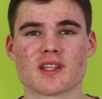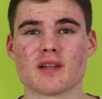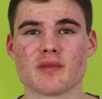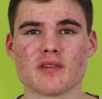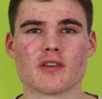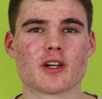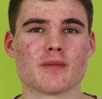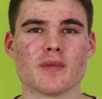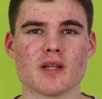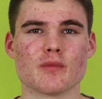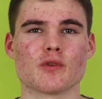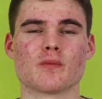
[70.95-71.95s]
is going to be very
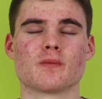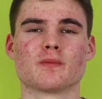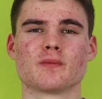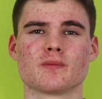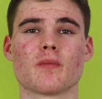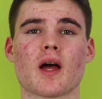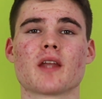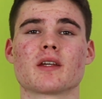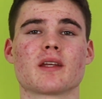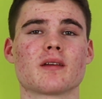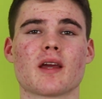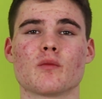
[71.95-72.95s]
minimal. And
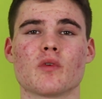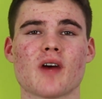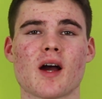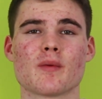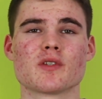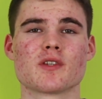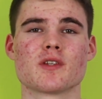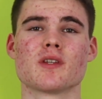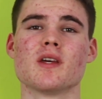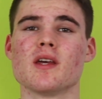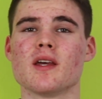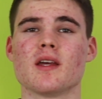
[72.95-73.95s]
again, with
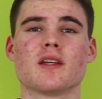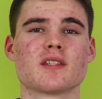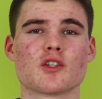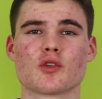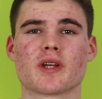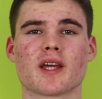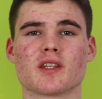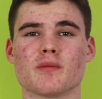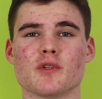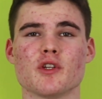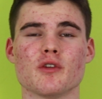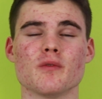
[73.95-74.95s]
Amazon, since you're getting
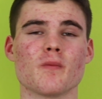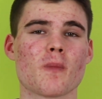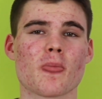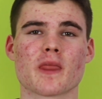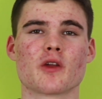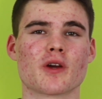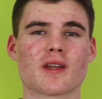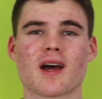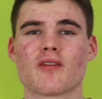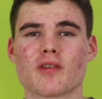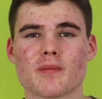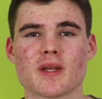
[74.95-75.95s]
them new, you're going to
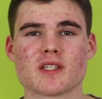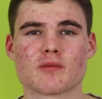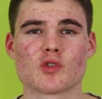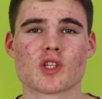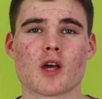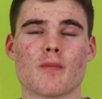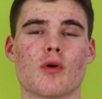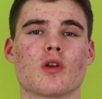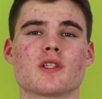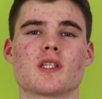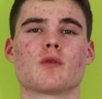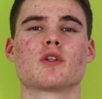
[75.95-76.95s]
have an amazing return
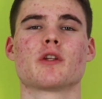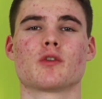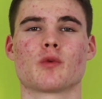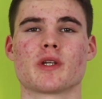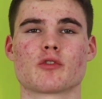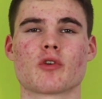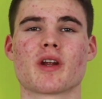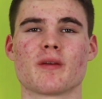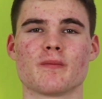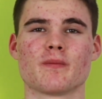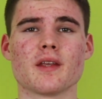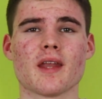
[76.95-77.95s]
policy, which is always great.
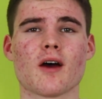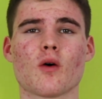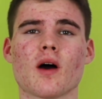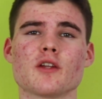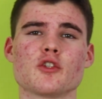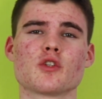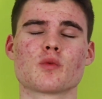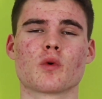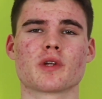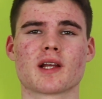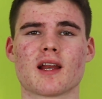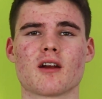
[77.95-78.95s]
Now, I just
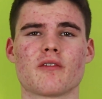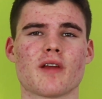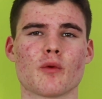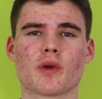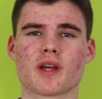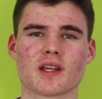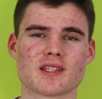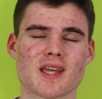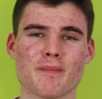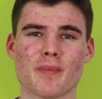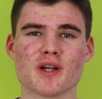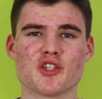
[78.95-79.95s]
want to clarify, when I
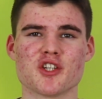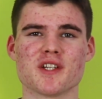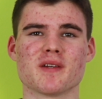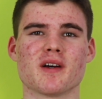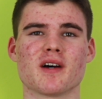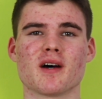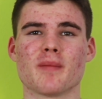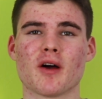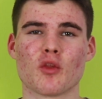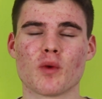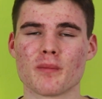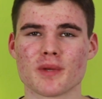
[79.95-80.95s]
say budget
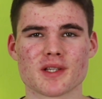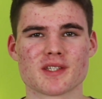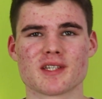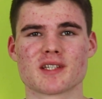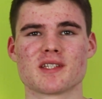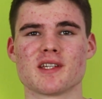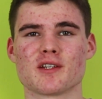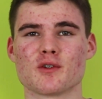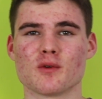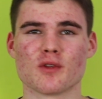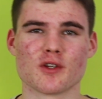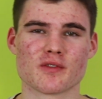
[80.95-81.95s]
about the OnePlus 6T and
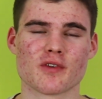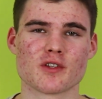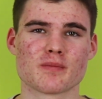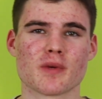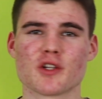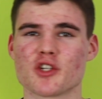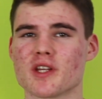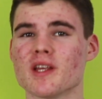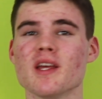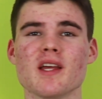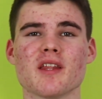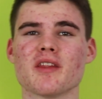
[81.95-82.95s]
call those phones budget,
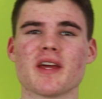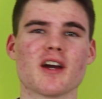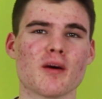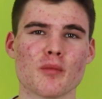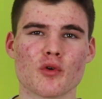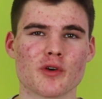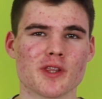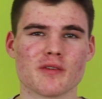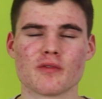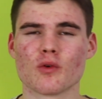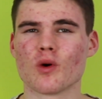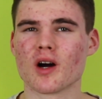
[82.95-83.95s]
they are more in the
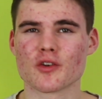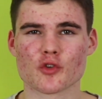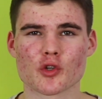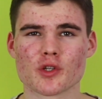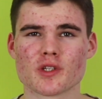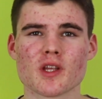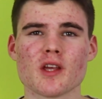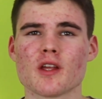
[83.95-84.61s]
£400,